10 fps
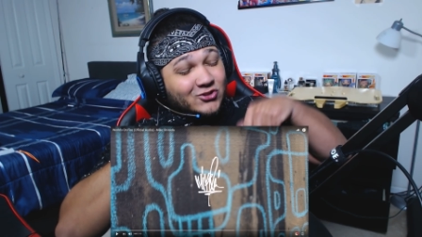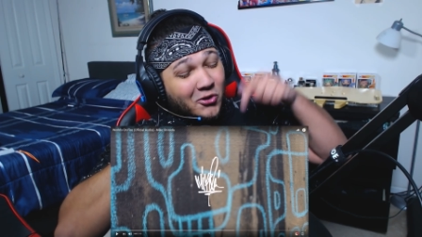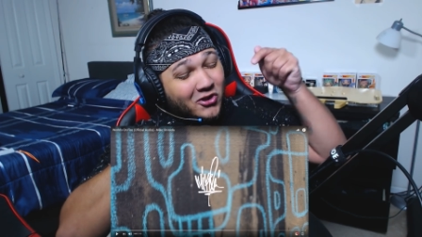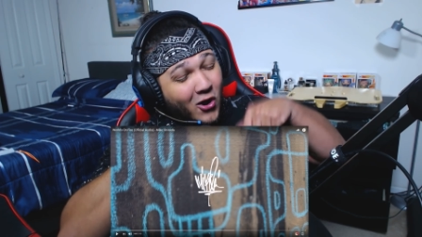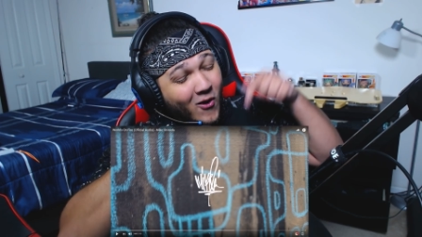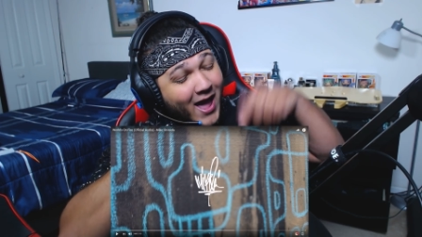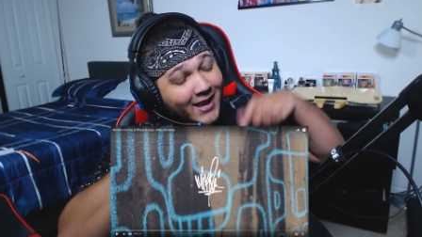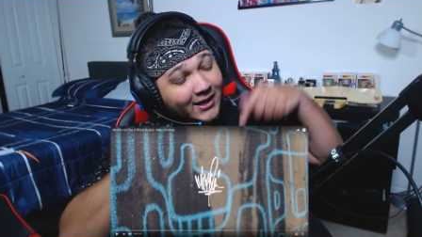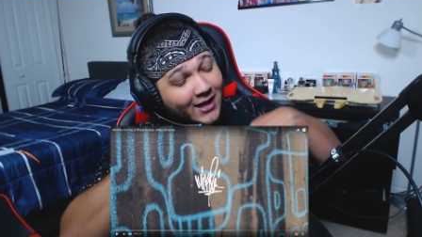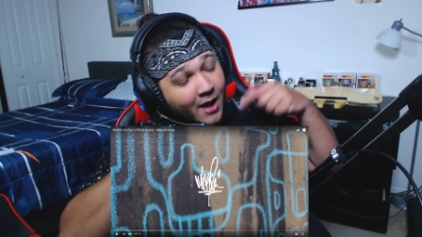So go
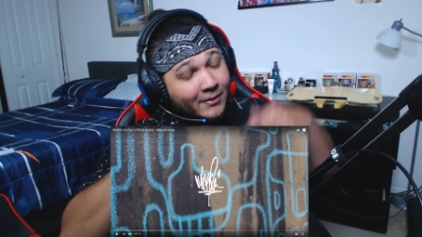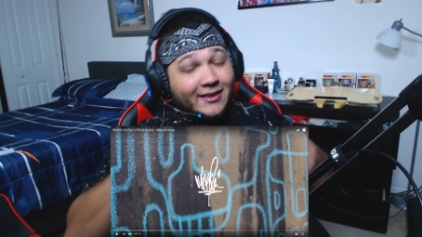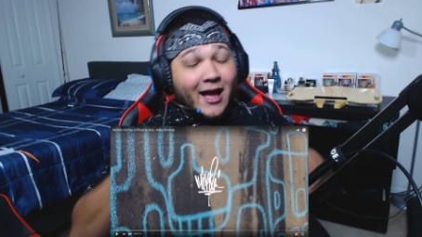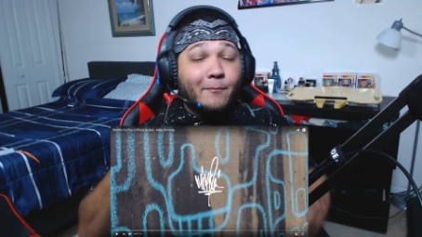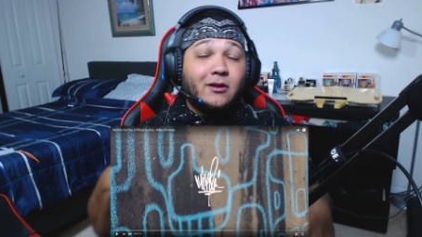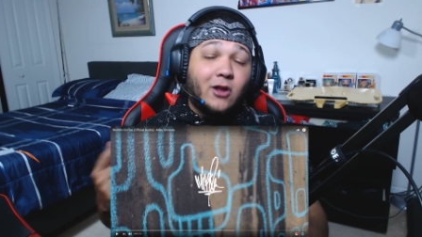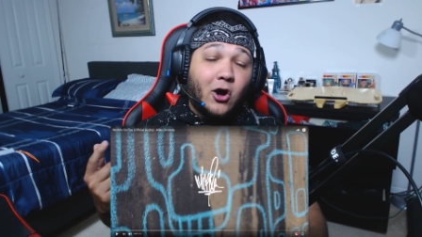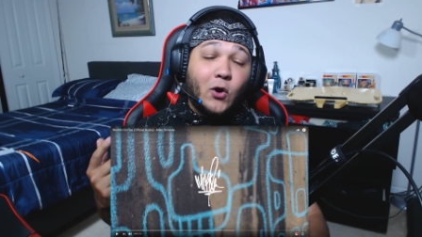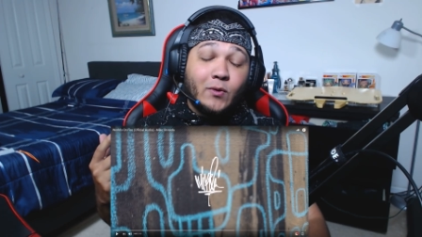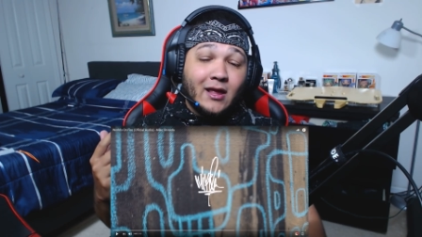ahead and comment down
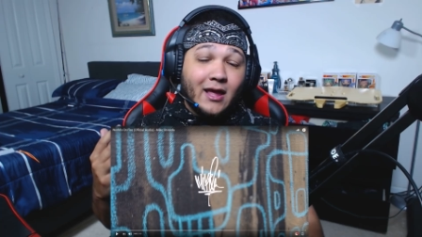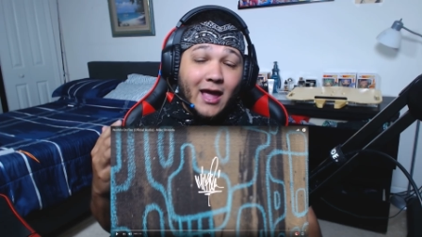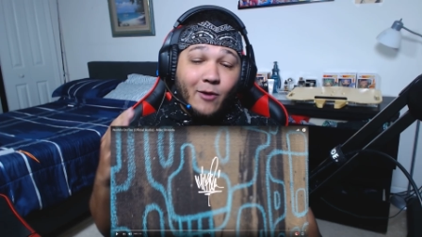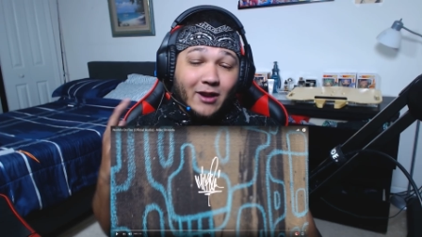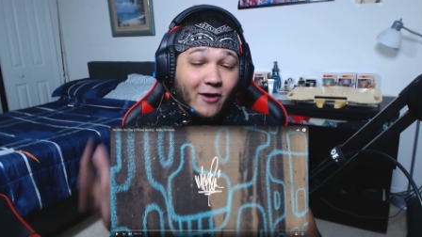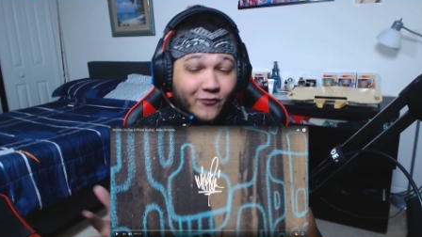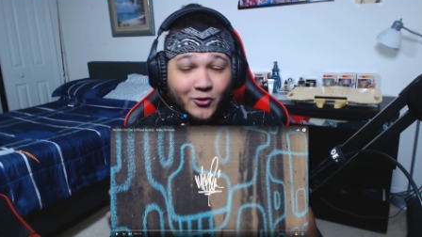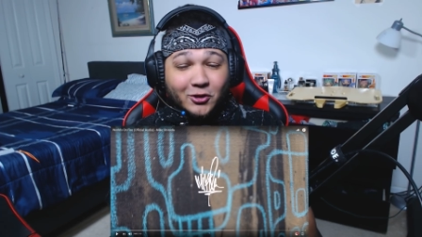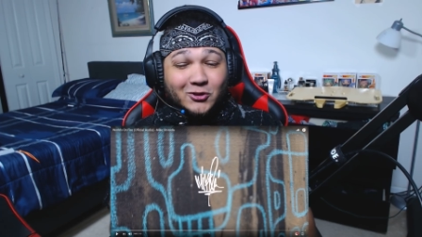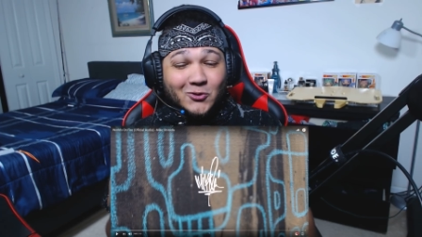below. And without
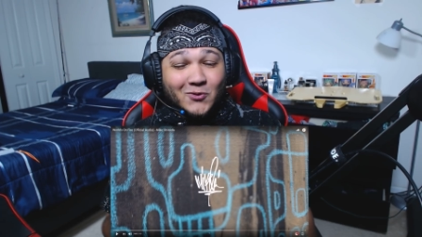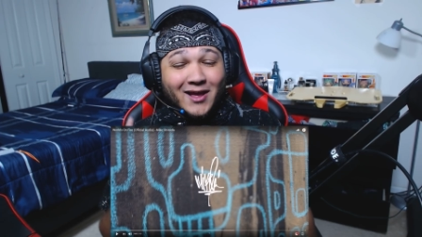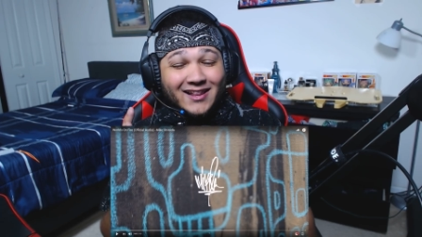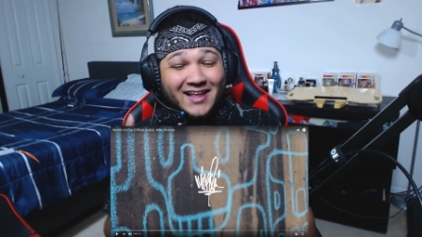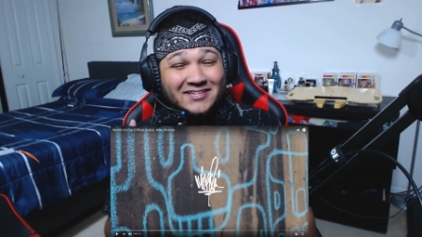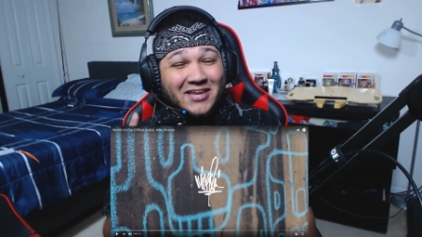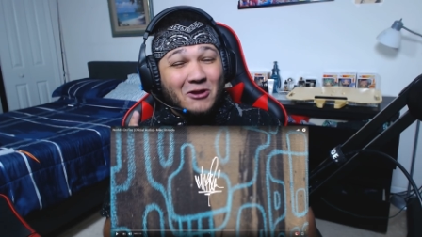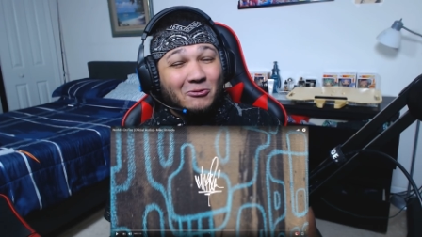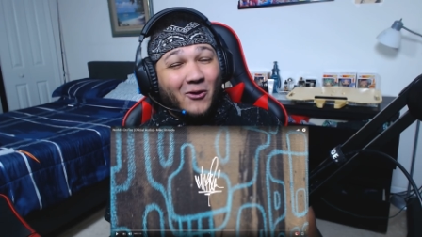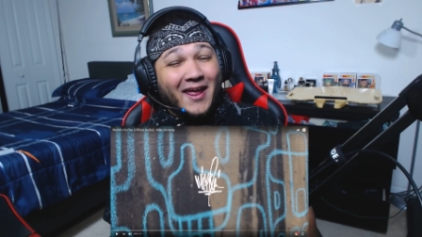further ado, let's
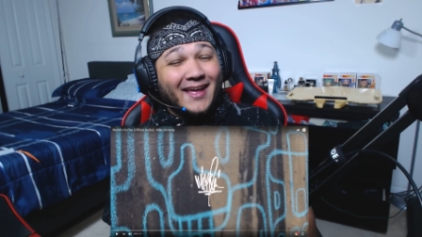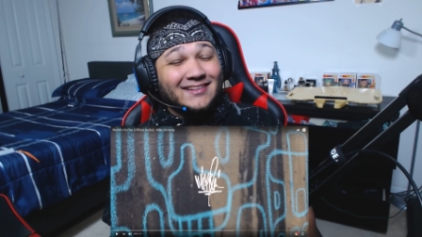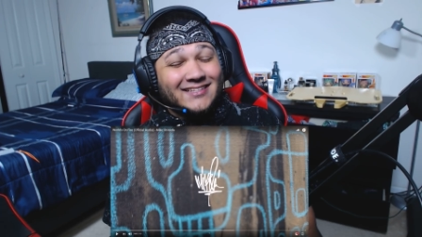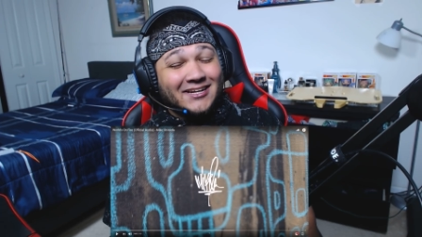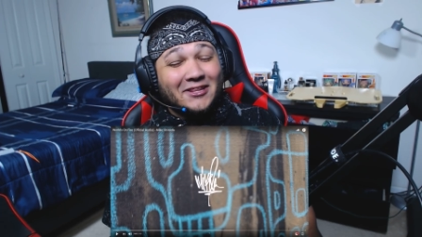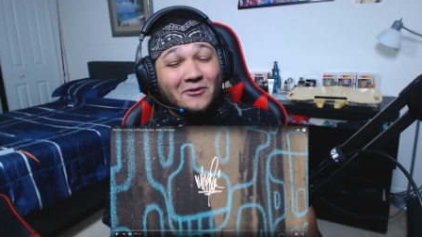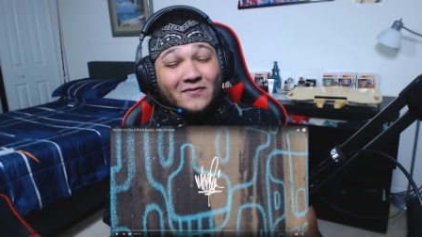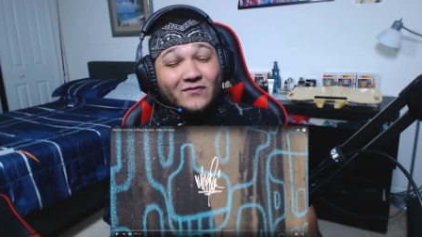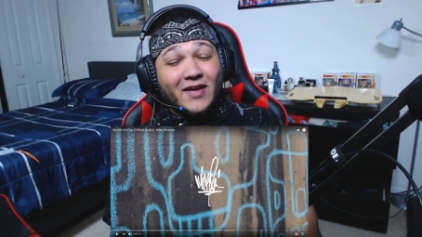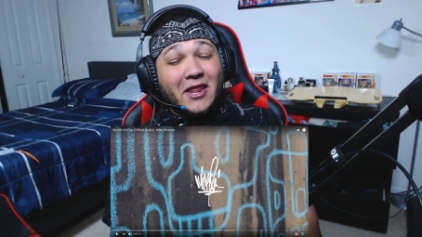get right into the
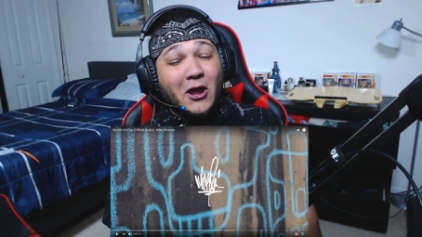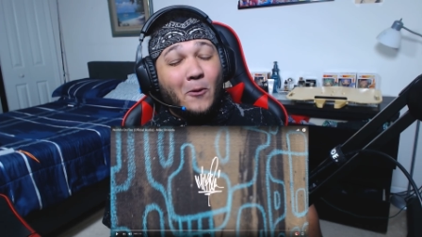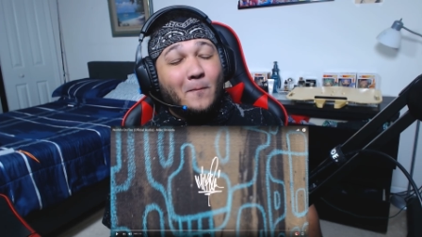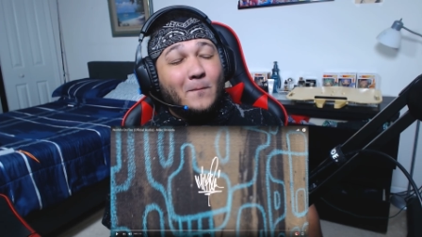video,